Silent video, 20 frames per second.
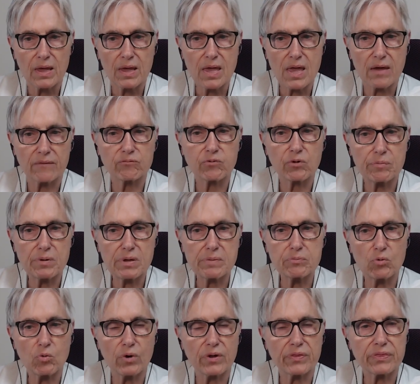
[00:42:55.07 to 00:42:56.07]
And for
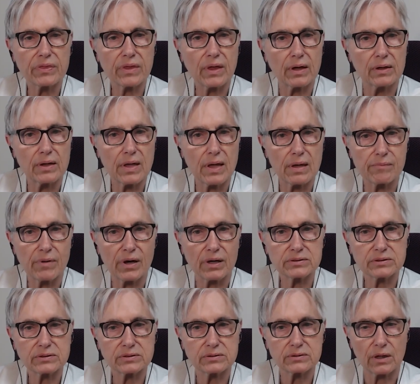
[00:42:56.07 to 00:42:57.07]
people with
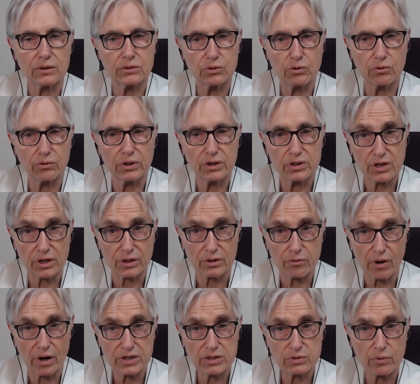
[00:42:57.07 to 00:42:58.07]
MS and
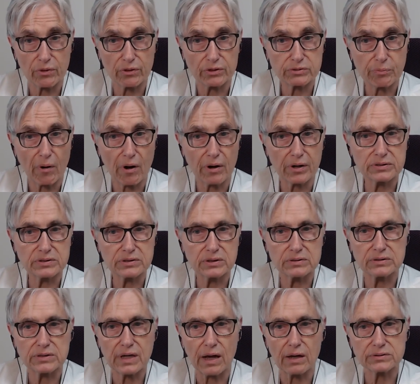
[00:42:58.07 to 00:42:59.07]
neurodegeneration, whether it's
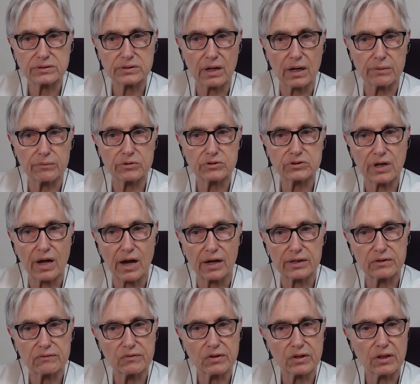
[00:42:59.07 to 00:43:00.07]
Parkinson's, Alzheimer's,
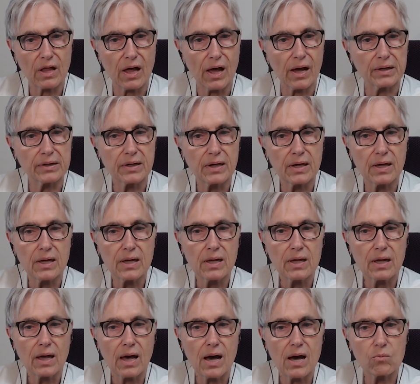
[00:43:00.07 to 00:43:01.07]
cognitive decline,
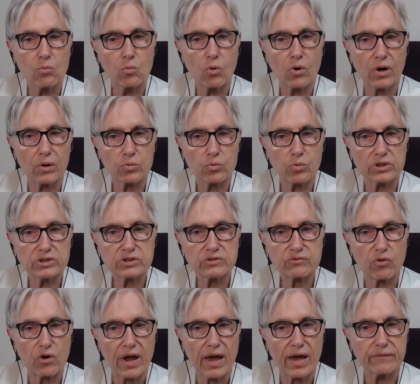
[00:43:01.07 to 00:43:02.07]
we're at risk
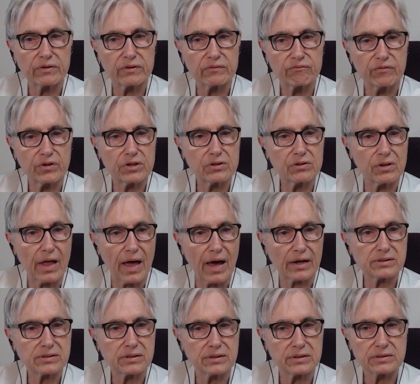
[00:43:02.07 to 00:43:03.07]
for having fecal
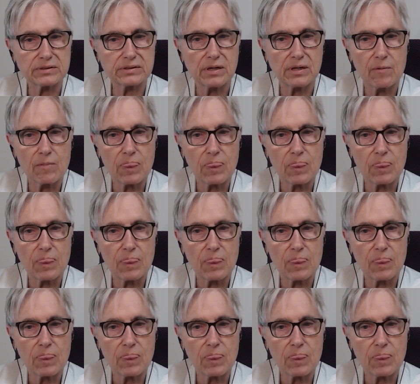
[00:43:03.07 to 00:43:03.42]
accidents.